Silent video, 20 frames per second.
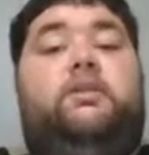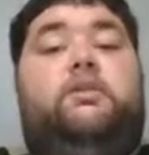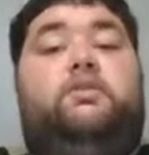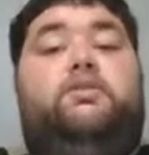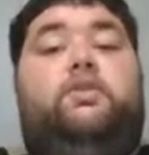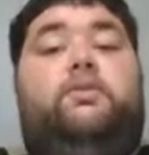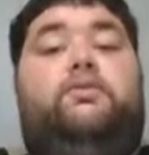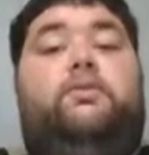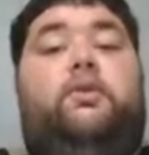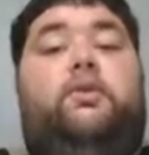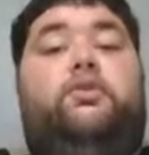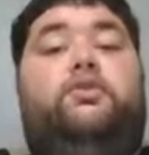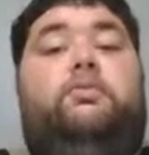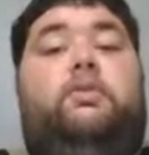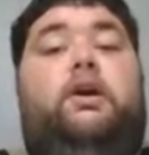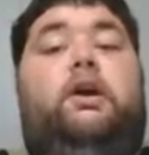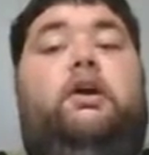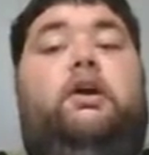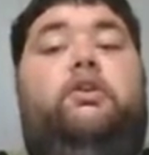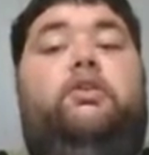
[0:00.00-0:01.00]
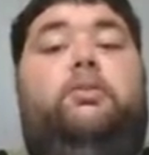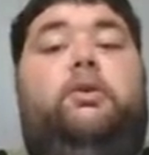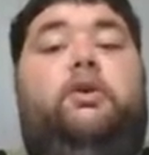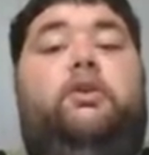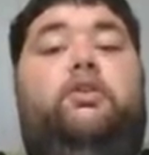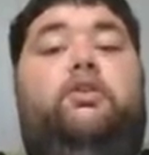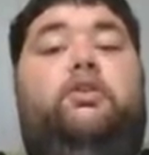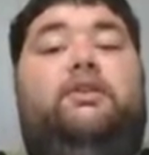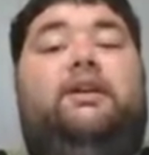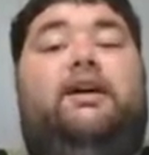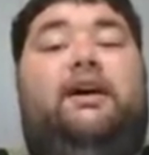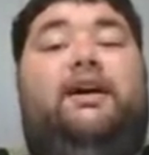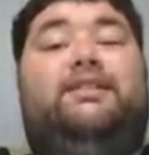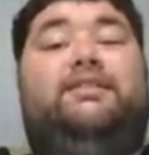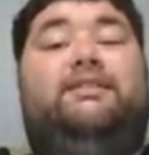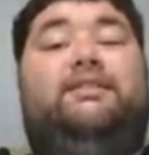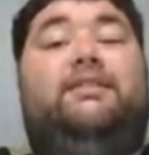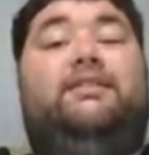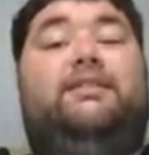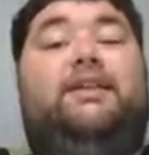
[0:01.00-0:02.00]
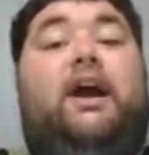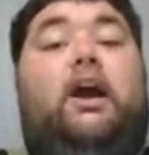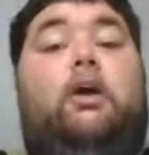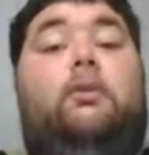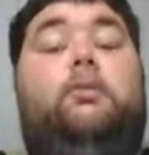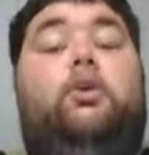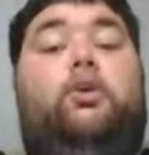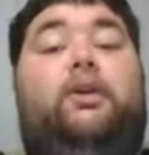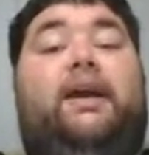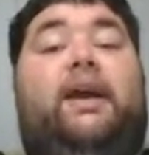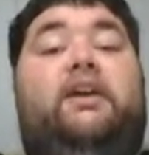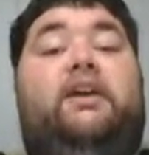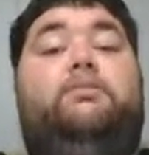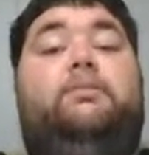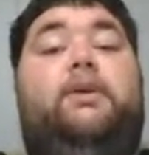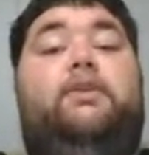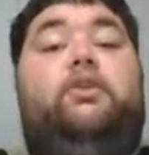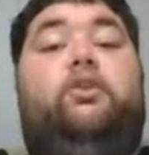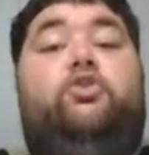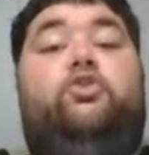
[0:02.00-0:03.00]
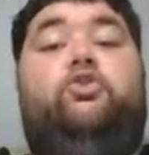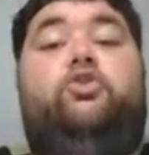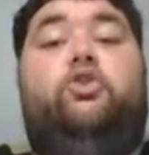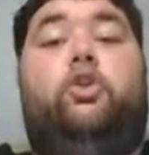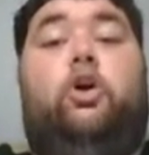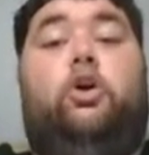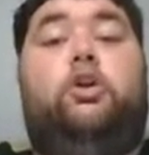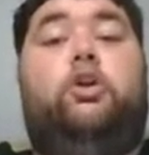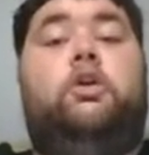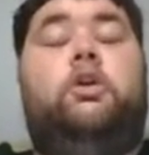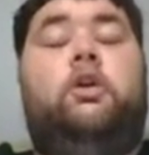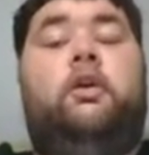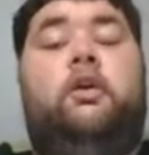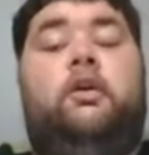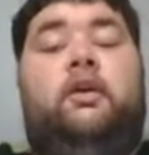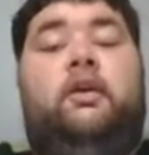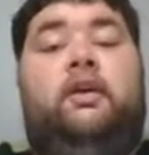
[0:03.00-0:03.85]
It was their first playoff berth since Kyler Murray has been their starter.